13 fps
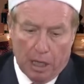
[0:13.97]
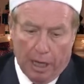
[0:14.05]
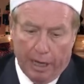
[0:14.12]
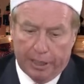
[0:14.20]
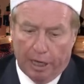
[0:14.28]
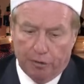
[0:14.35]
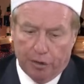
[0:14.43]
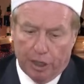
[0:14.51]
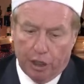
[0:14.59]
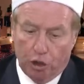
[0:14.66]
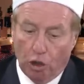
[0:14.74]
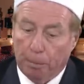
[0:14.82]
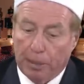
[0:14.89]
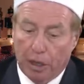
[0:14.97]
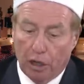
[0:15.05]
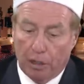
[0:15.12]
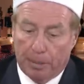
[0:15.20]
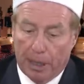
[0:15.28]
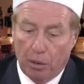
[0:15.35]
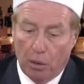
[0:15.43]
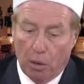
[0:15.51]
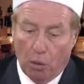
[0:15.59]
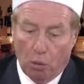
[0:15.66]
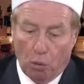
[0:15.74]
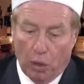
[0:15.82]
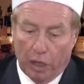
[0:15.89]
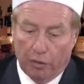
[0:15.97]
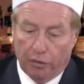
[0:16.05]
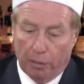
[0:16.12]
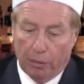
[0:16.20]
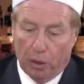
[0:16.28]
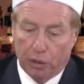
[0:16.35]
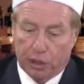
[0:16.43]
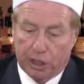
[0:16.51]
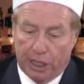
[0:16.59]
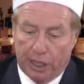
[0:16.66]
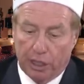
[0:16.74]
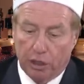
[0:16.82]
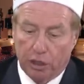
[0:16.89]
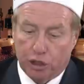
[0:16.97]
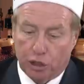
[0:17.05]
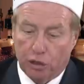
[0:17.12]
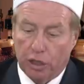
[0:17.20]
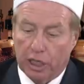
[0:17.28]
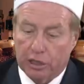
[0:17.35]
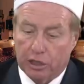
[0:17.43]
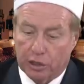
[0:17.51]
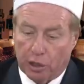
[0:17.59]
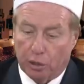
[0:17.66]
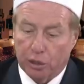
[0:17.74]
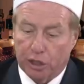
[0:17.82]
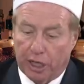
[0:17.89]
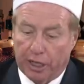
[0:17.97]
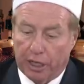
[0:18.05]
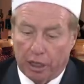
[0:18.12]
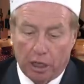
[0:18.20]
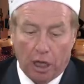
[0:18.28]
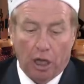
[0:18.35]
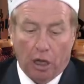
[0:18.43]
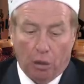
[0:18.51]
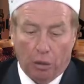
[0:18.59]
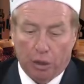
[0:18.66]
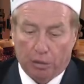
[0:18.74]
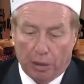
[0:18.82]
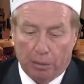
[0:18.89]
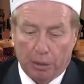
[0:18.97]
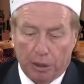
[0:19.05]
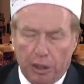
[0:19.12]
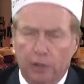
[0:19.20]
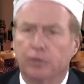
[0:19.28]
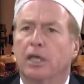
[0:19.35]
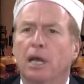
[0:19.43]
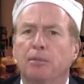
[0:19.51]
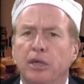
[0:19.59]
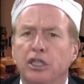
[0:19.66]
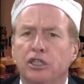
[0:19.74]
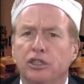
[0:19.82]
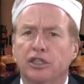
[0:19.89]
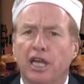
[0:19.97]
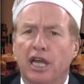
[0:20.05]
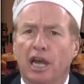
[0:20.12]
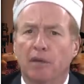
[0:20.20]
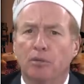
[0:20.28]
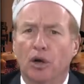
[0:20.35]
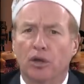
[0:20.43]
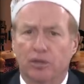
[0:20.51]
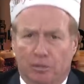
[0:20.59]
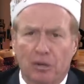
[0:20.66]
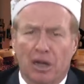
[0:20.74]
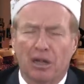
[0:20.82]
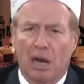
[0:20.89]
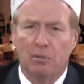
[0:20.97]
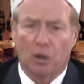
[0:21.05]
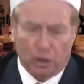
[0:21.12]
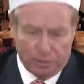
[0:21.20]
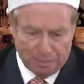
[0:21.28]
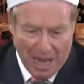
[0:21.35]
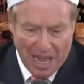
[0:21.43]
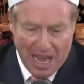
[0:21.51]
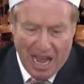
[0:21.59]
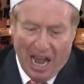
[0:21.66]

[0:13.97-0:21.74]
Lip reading: Hi, David. You appear to be one of the most senior journalists associated with Rebel News. That means you're saying I'm old. Well, I'm old.